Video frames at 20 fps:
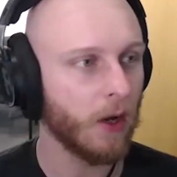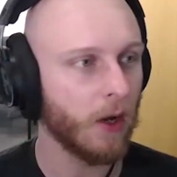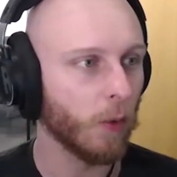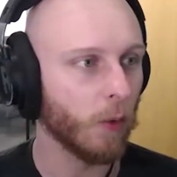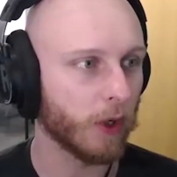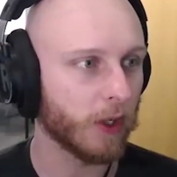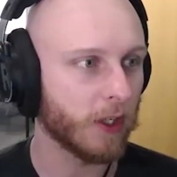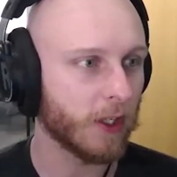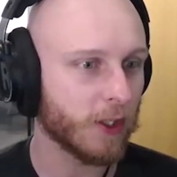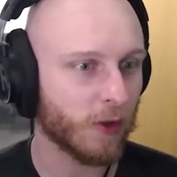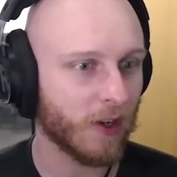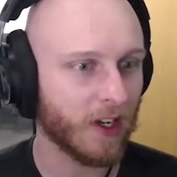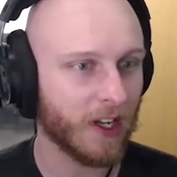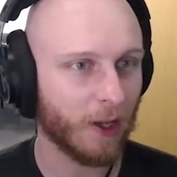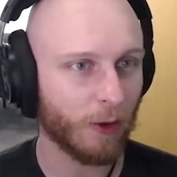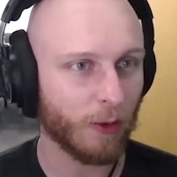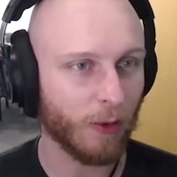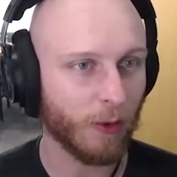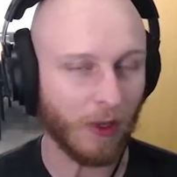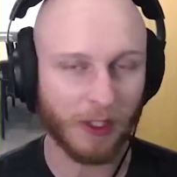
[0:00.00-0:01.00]
we're going to try
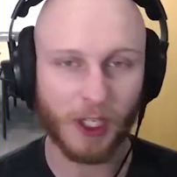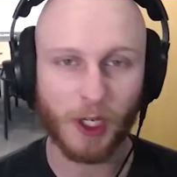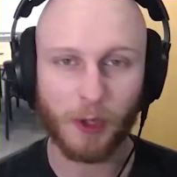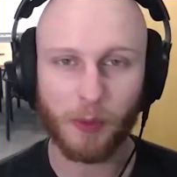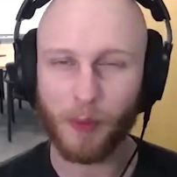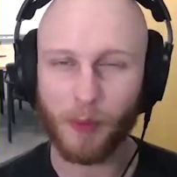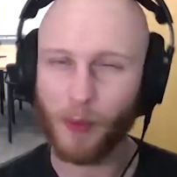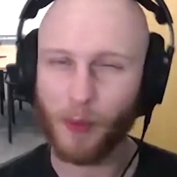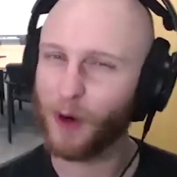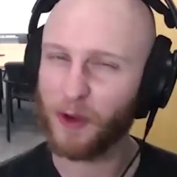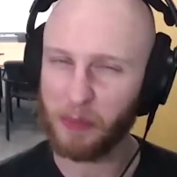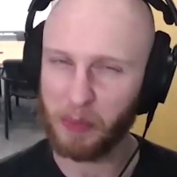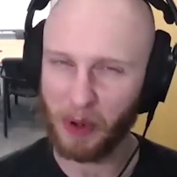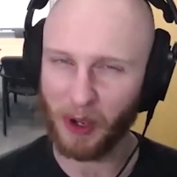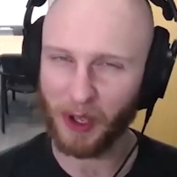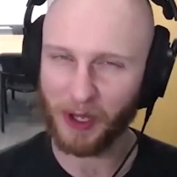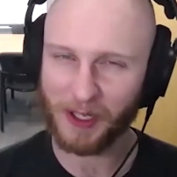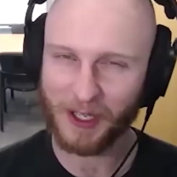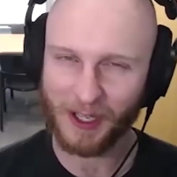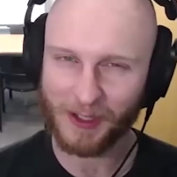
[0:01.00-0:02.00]
out a little bit more of a
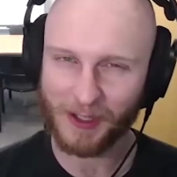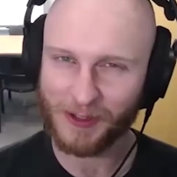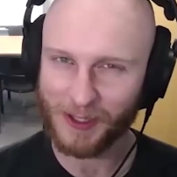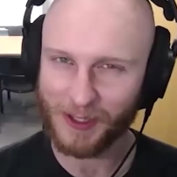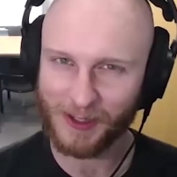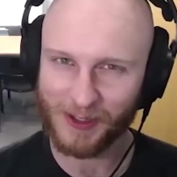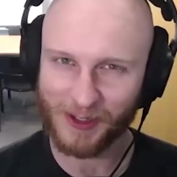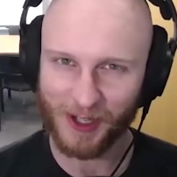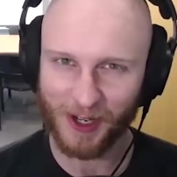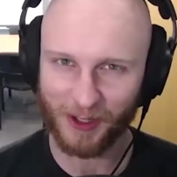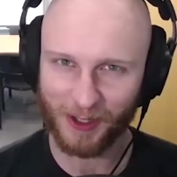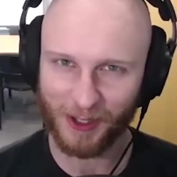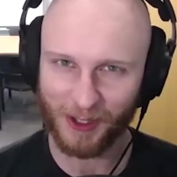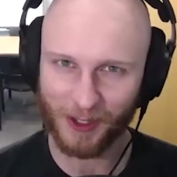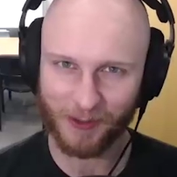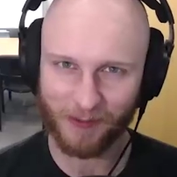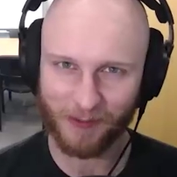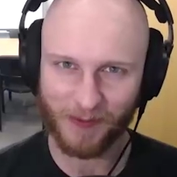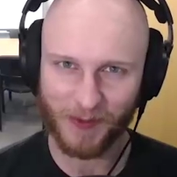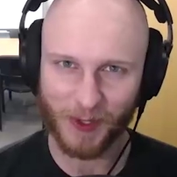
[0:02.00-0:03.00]
podcasting style
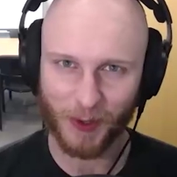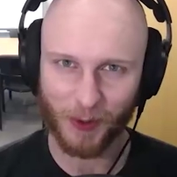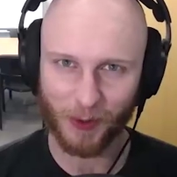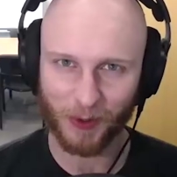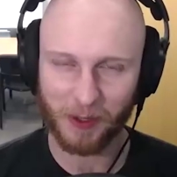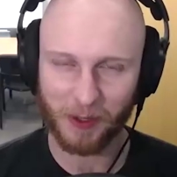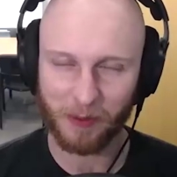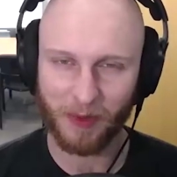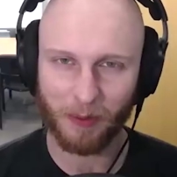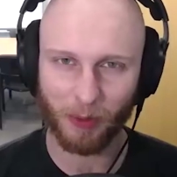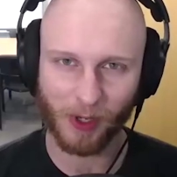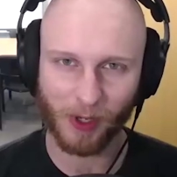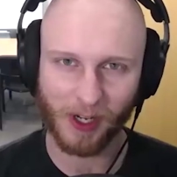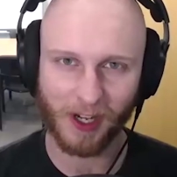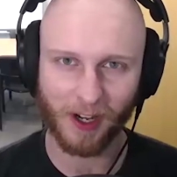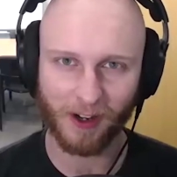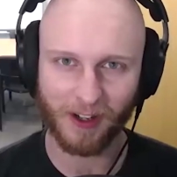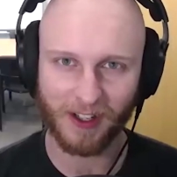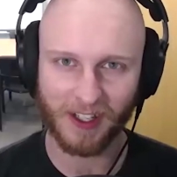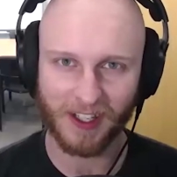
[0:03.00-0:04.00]
here. So we're going to be
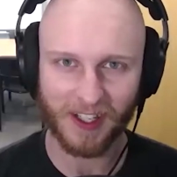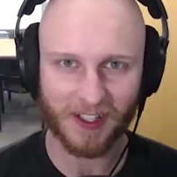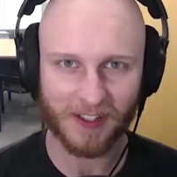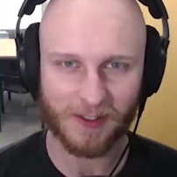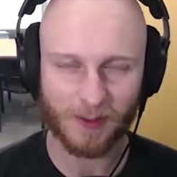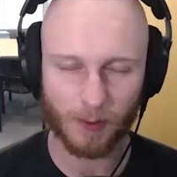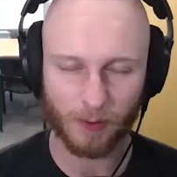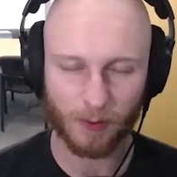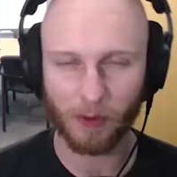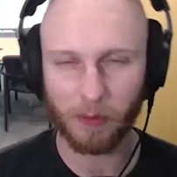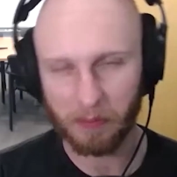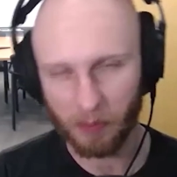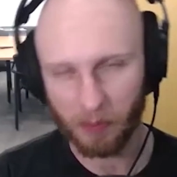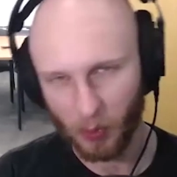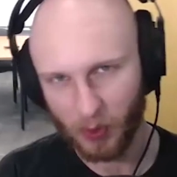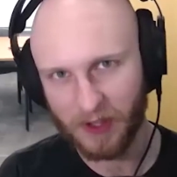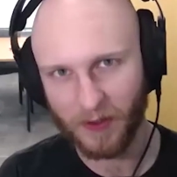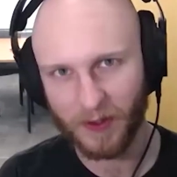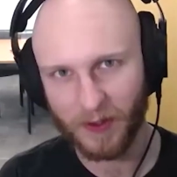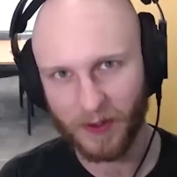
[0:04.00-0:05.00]
bringing on guests from
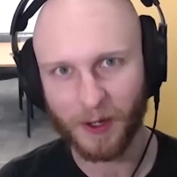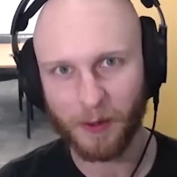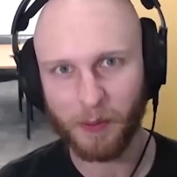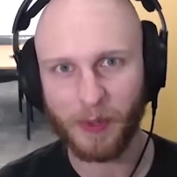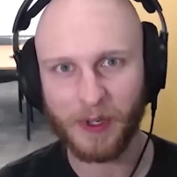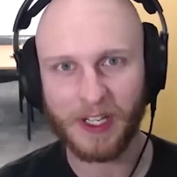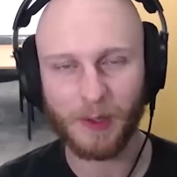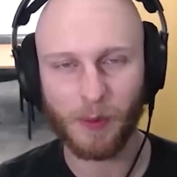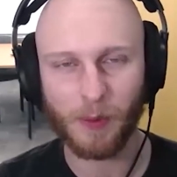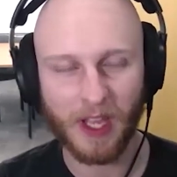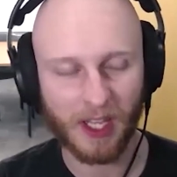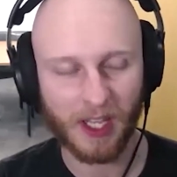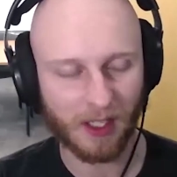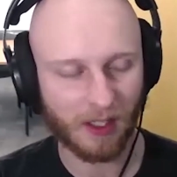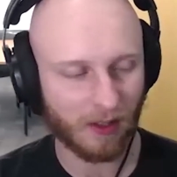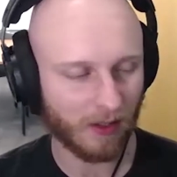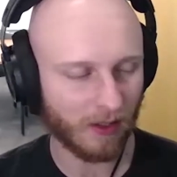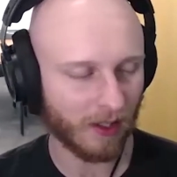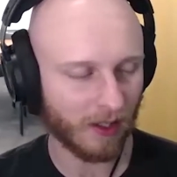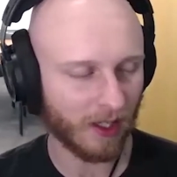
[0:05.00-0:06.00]
within the company
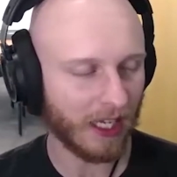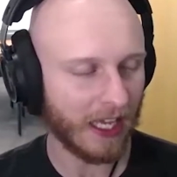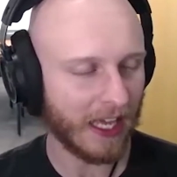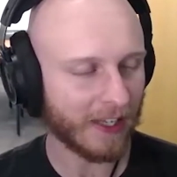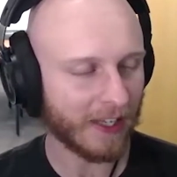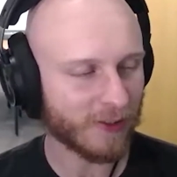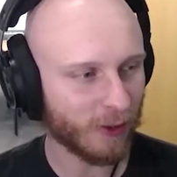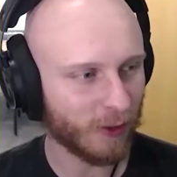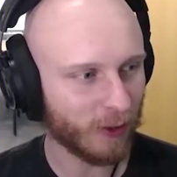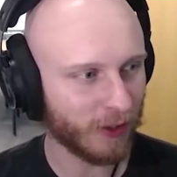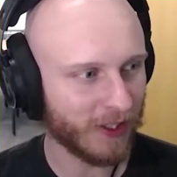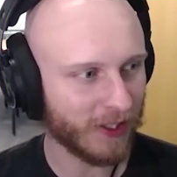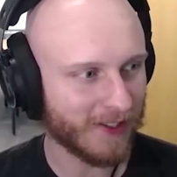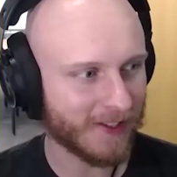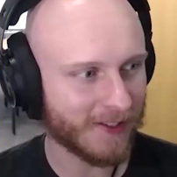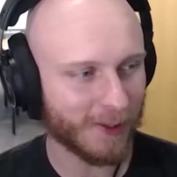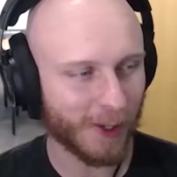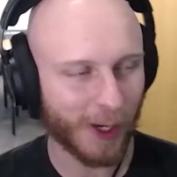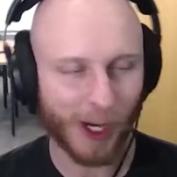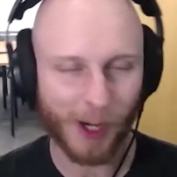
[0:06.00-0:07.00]
and externally to
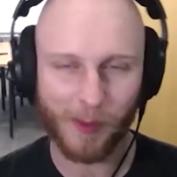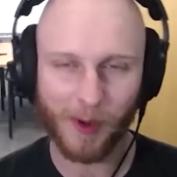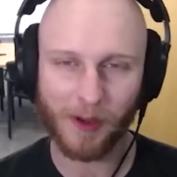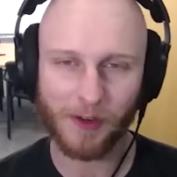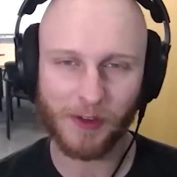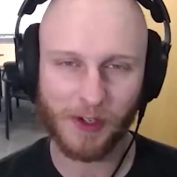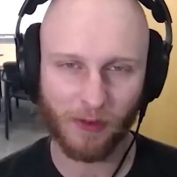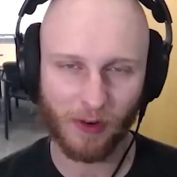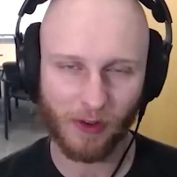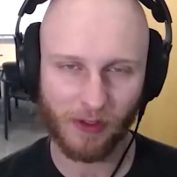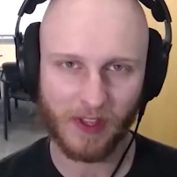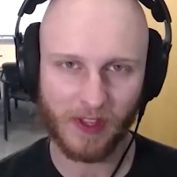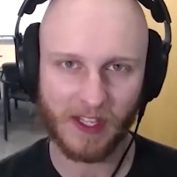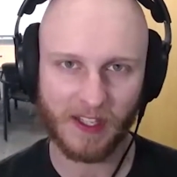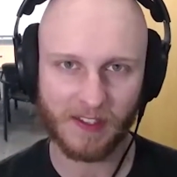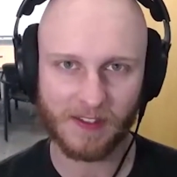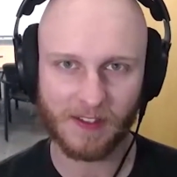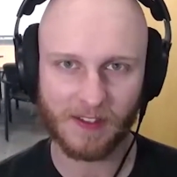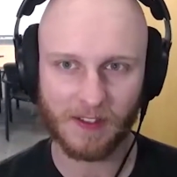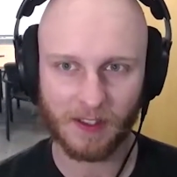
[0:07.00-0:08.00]
talk about different
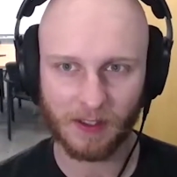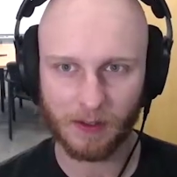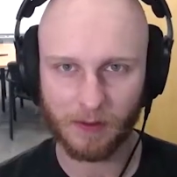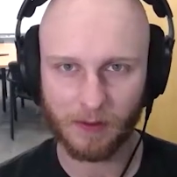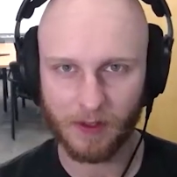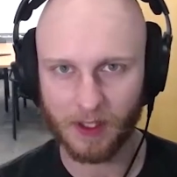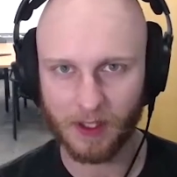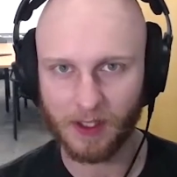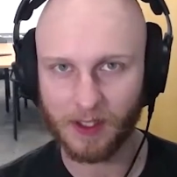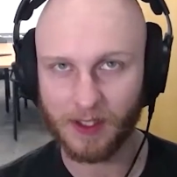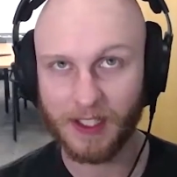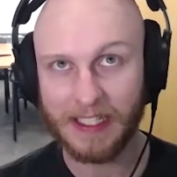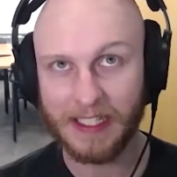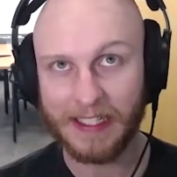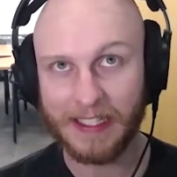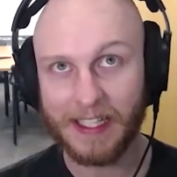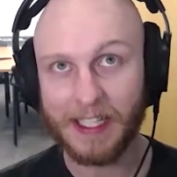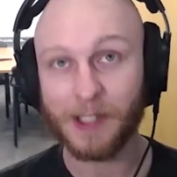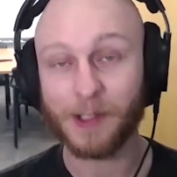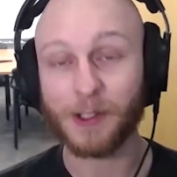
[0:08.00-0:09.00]
things in the
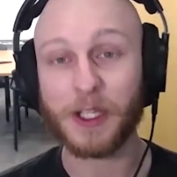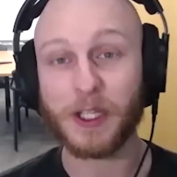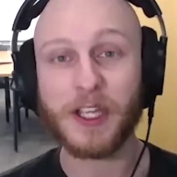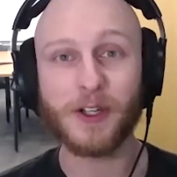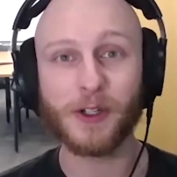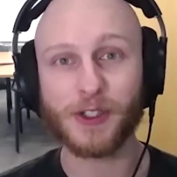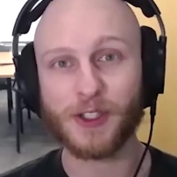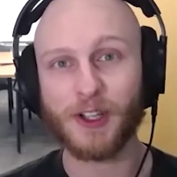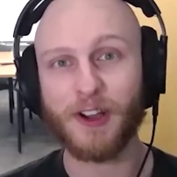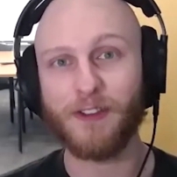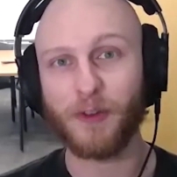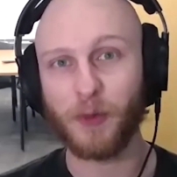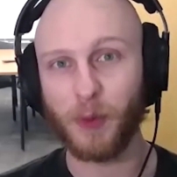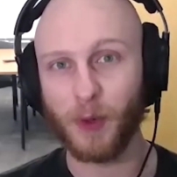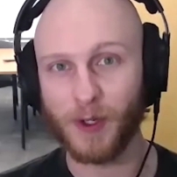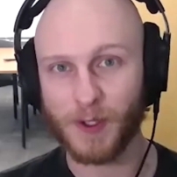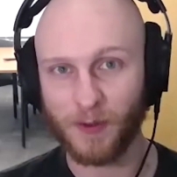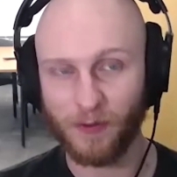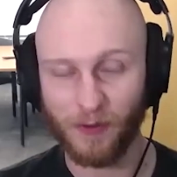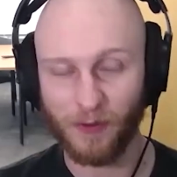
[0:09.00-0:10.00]
legal
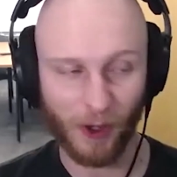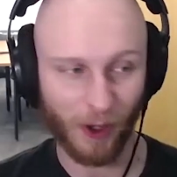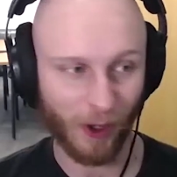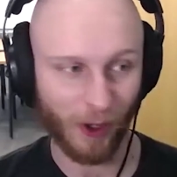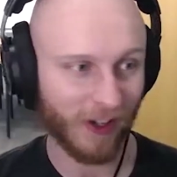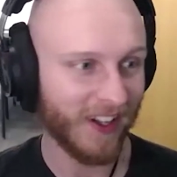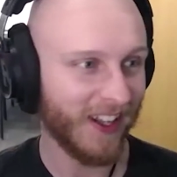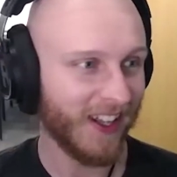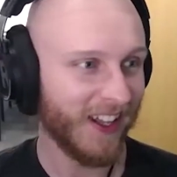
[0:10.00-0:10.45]
software sphere,